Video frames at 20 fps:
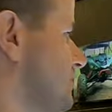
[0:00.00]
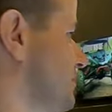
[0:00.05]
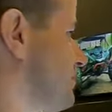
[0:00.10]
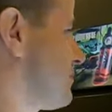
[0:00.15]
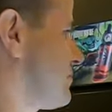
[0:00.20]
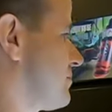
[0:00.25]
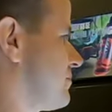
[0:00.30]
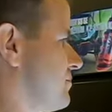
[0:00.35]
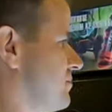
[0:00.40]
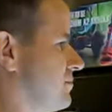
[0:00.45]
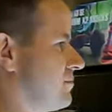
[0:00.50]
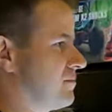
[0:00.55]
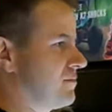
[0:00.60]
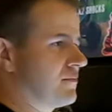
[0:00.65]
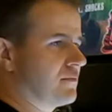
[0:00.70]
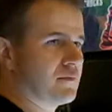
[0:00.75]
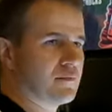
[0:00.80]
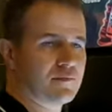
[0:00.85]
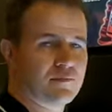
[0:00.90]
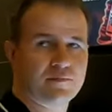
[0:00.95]
keeping your sight
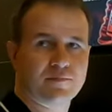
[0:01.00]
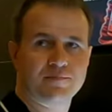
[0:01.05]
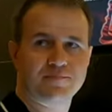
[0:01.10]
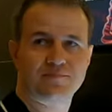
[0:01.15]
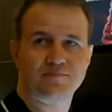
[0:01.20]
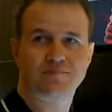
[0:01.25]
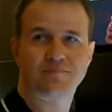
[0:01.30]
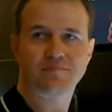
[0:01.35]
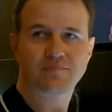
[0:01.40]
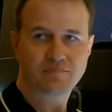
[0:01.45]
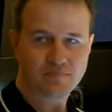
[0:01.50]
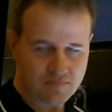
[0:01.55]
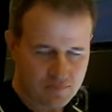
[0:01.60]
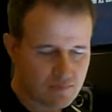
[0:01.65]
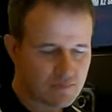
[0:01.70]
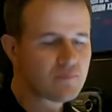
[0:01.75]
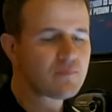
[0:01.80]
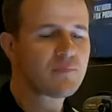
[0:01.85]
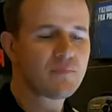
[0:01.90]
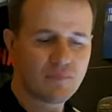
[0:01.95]
alignment to bore axis.
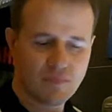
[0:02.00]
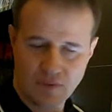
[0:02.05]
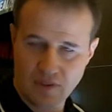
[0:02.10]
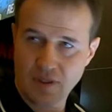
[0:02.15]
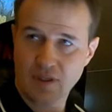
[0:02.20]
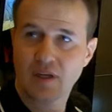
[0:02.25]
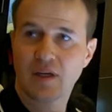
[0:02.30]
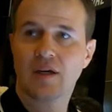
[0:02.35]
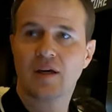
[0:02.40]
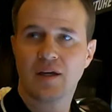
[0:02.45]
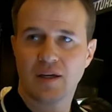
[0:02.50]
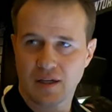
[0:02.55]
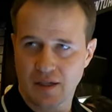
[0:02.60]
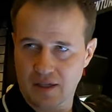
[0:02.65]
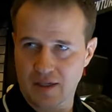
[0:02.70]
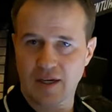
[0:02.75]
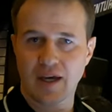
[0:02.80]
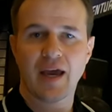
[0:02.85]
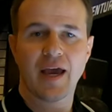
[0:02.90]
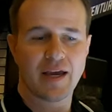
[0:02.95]
access all as low as
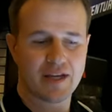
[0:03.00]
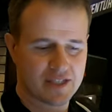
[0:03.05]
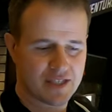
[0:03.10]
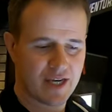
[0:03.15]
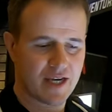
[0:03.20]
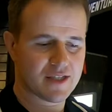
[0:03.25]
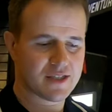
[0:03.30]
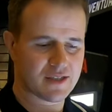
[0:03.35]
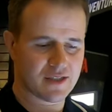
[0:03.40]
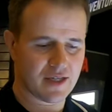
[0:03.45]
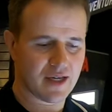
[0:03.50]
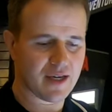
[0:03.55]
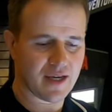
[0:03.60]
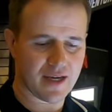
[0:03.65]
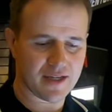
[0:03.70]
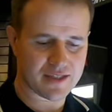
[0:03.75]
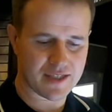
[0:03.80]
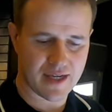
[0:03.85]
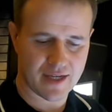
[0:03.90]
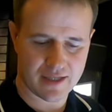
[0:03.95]
possible.
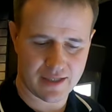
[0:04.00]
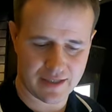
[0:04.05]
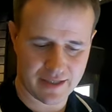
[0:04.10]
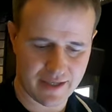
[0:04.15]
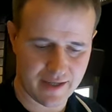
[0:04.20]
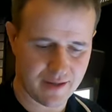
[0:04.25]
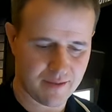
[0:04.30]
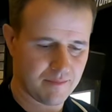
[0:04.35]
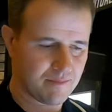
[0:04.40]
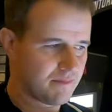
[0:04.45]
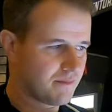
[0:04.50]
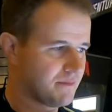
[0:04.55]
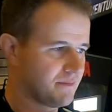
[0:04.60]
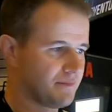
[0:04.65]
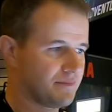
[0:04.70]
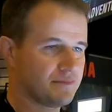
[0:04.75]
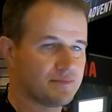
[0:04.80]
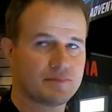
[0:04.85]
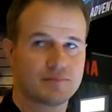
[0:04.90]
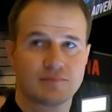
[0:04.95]
Exactly. Exactly. Yeah. I'm,
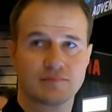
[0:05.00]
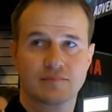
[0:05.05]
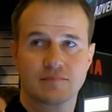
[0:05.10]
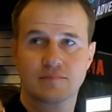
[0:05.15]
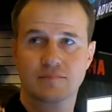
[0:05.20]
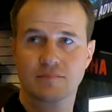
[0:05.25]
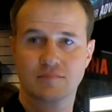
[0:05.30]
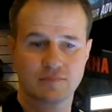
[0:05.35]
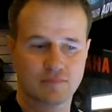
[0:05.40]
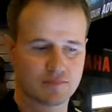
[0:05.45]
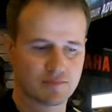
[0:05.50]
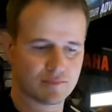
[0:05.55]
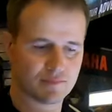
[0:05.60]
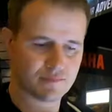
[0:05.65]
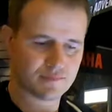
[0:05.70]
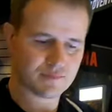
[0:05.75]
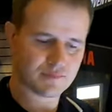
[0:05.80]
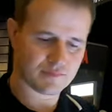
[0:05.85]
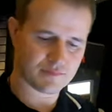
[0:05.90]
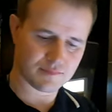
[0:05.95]
I'm familiar with your
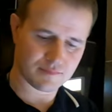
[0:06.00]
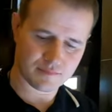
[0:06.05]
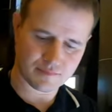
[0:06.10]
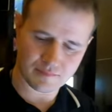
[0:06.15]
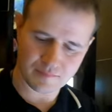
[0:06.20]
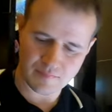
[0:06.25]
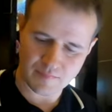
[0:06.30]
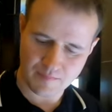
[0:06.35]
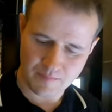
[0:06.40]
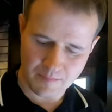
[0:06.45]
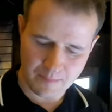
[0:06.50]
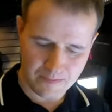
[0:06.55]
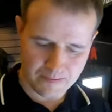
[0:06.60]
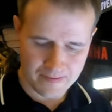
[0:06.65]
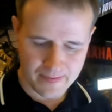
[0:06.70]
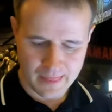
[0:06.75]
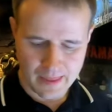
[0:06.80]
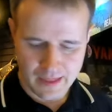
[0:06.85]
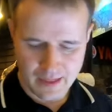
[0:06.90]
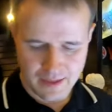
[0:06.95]
case deflectors and
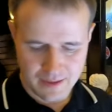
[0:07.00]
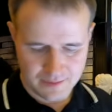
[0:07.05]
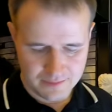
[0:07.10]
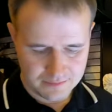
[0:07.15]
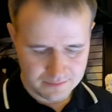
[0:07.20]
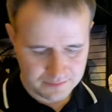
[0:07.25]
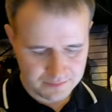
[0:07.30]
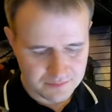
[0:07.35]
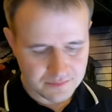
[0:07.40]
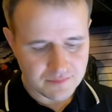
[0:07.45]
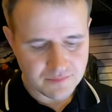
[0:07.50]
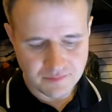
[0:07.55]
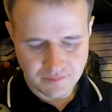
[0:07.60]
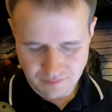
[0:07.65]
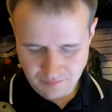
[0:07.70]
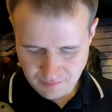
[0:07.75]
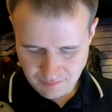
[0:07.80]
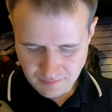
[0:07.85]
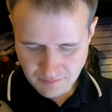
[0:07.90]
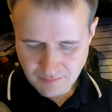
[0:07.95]
everything. Are there any
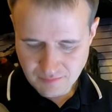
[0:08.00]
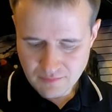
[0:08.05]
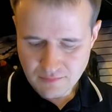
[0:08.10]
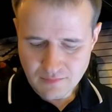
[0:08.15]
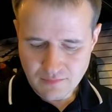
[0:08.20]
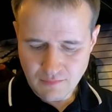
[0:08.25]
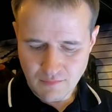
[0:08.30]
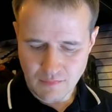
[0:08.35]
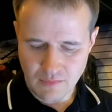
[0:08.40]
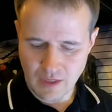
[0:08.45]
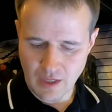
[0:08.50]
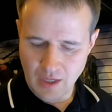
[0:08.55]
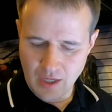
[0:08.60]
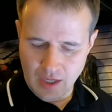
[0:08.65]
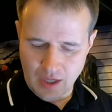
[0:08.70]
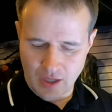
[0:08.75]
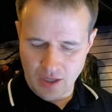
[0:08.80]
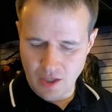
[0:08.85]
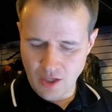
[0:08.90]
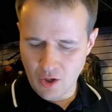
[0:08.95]
improvements, or is
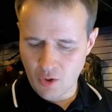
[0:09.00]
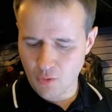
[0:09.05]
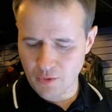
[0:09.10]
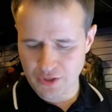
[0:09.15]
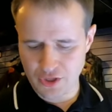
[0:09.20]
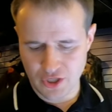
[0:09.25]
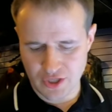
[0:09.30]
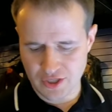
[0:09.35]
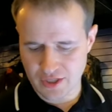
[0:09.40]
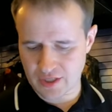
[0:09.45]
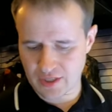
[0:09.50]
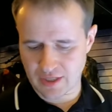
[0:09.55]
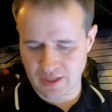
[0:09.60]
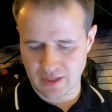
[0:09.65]
it still the no, original? just